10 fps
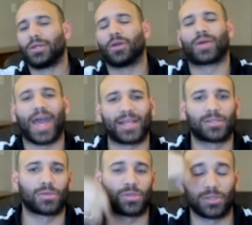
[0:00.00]
you know,
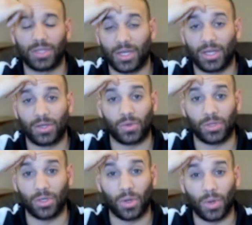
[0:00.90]
castles are done or,
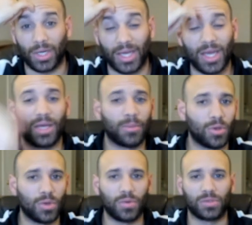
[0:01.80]
you know, a king
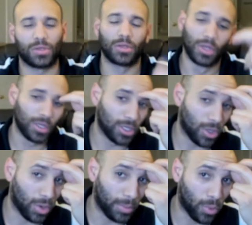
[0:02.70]
moves or, you
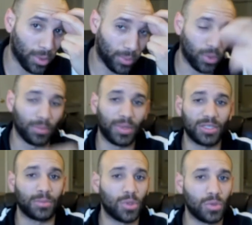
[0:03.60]
know, a more important
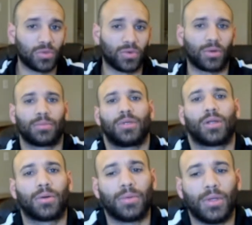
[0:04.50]
piece moves from, you
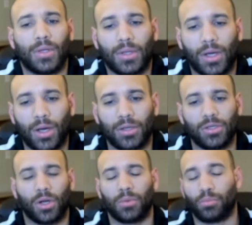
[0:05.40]
know,
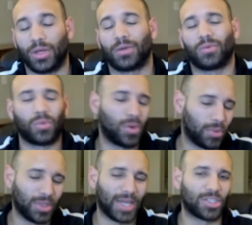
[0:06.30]
it,
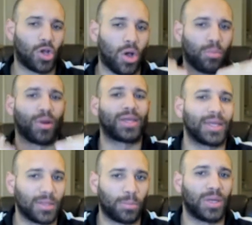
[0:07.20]
we like to call
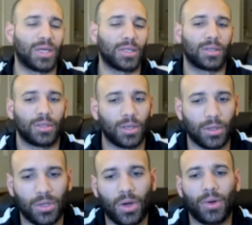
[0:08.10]
breaking the pin. You know,
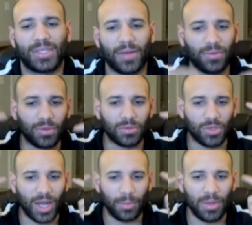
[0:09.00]
you always have to
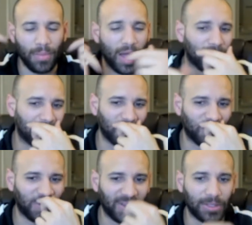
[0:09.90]
try to be mindful
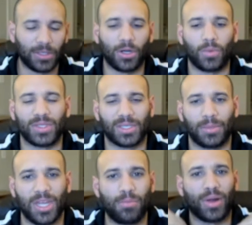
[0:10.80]
of, you know, when
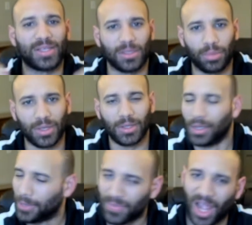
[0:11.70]
somebody breaks a pin.
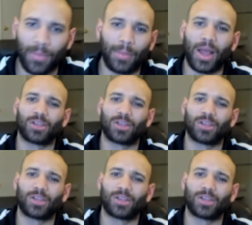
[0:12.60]
I remember I